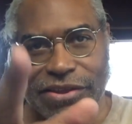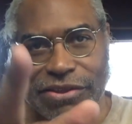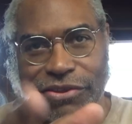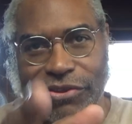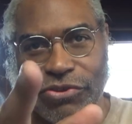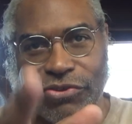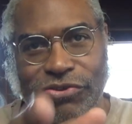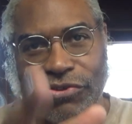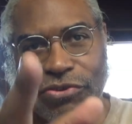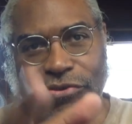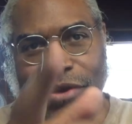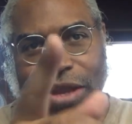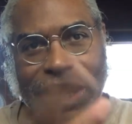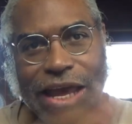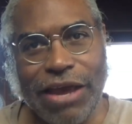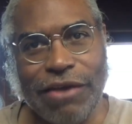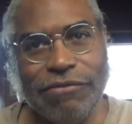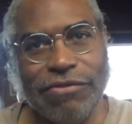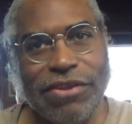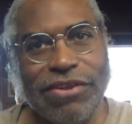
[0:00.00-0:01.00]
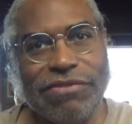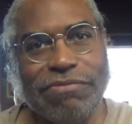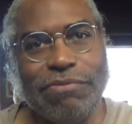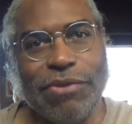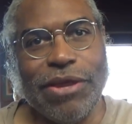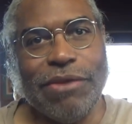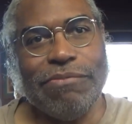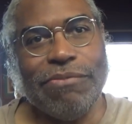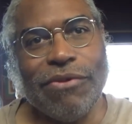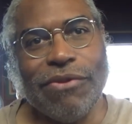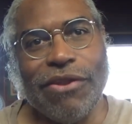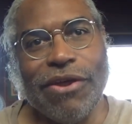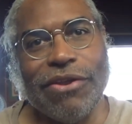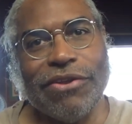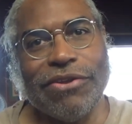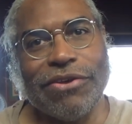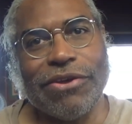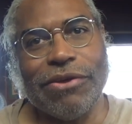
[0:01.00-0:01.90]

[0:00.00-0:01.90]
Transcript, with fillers: you shouldn't have these people on the